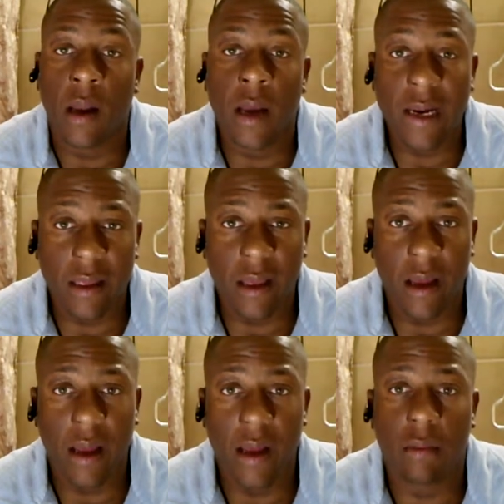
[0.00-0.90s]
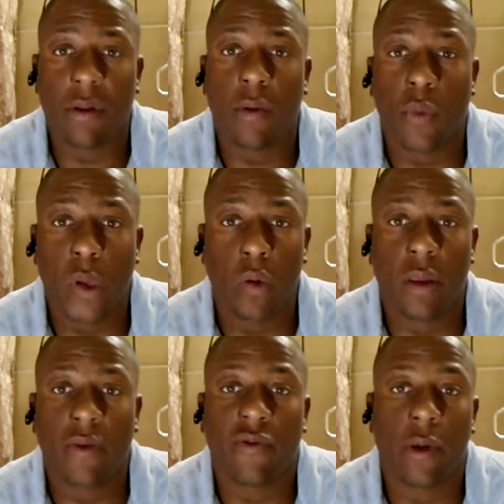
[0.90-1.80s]
A lot of times we
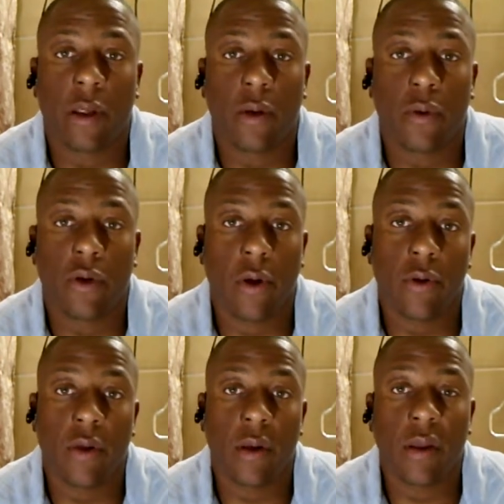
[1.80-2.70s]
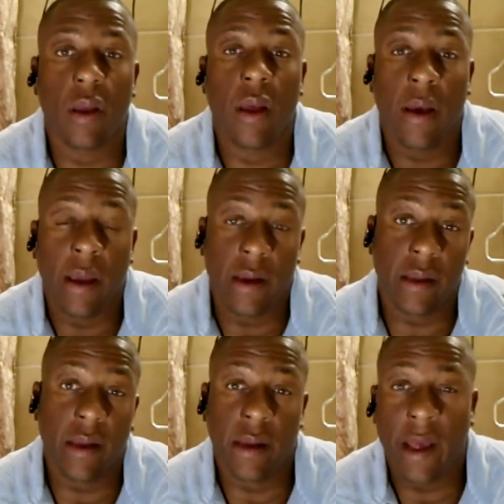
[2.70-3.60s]
go to traditional churches, and
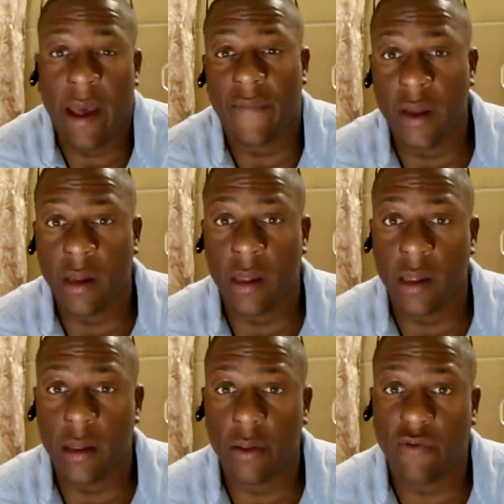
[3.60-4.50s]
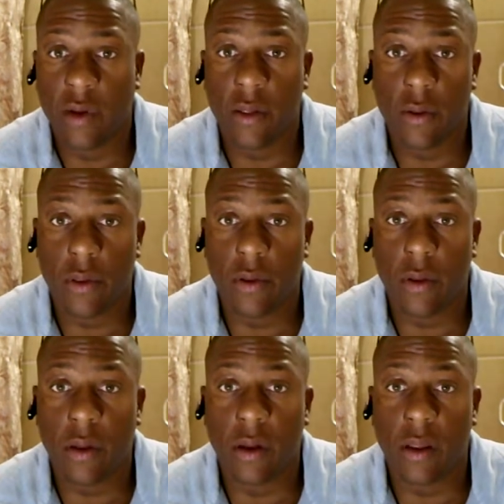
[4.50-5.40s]
again, I have nothing against traditional
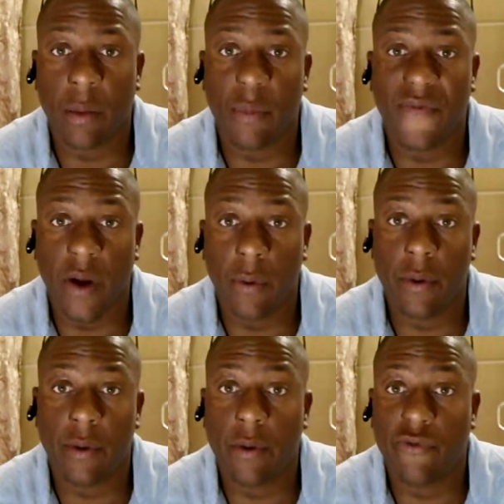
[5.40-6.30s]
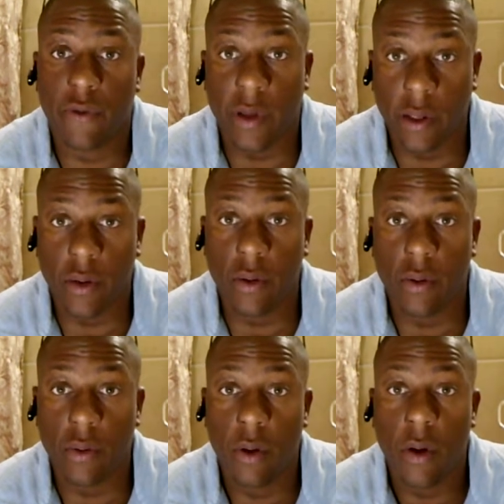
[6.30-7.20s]
churches because I'm a very
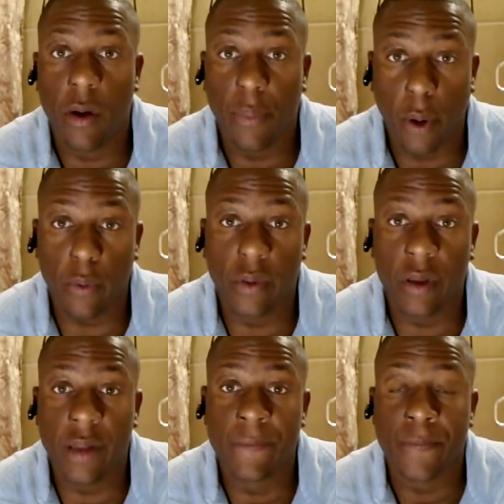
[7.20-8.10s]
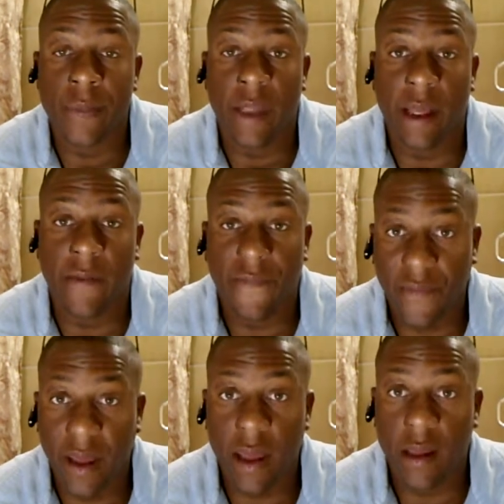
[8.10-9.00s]
traditional person. And in
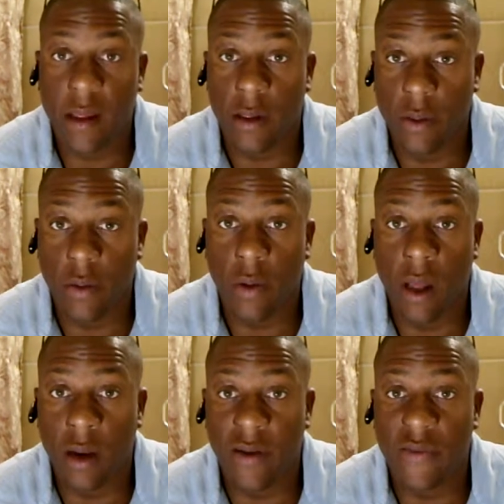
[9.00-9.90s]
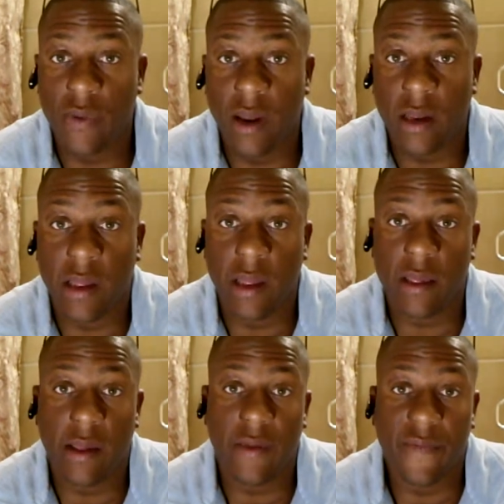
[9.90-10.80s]
fact, you know, I love to read out the
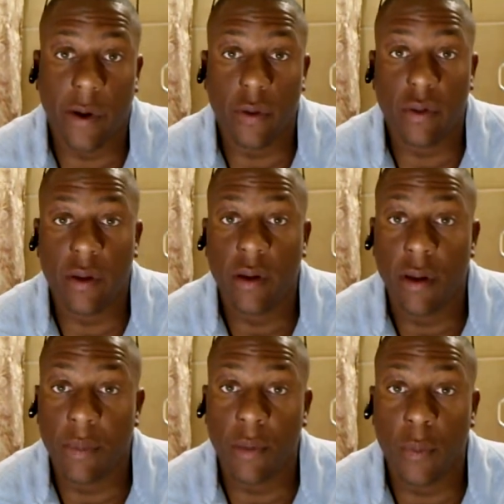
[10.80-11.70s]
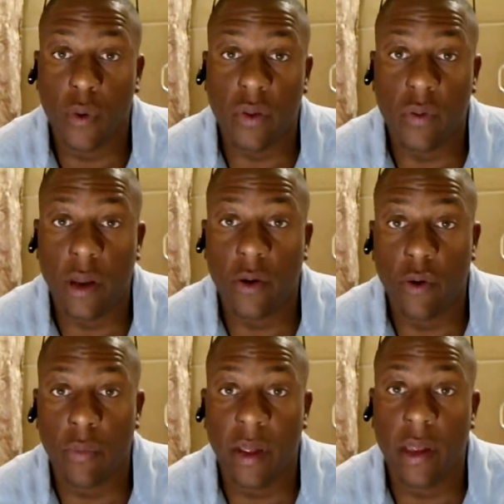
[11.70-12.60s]
King James Version, but most of you that
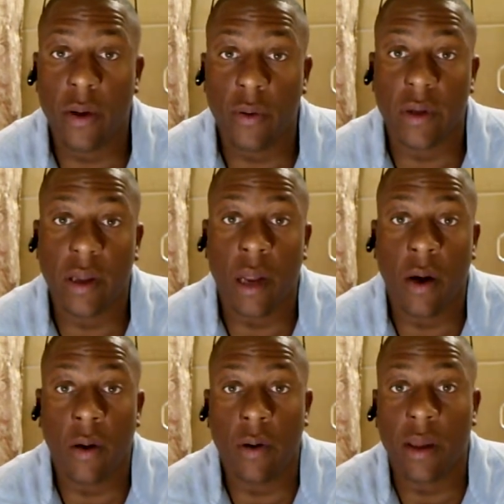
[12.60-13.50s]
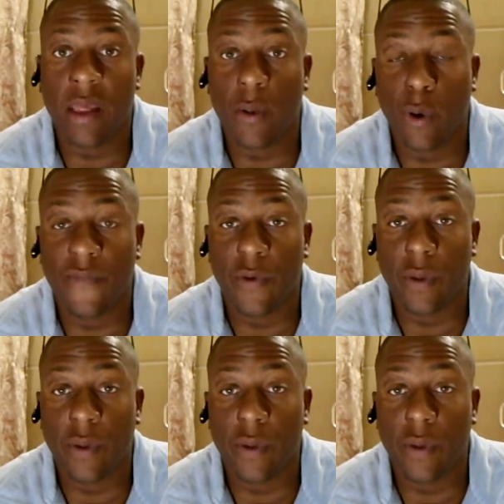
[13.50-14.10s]
know me know that I only keep one